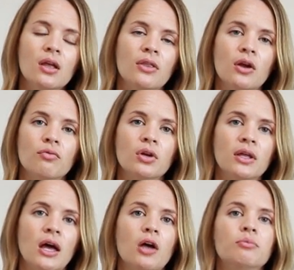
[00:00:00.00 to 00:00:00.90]
They
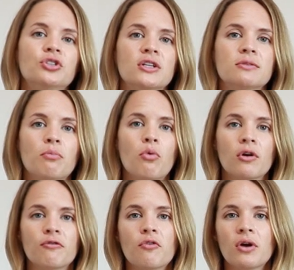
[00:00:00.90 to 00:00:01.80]
really help just
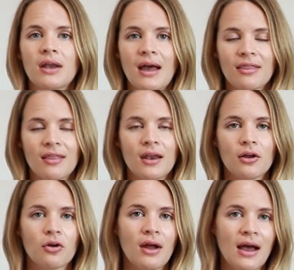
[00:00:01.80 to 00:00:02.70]
more for an athletic or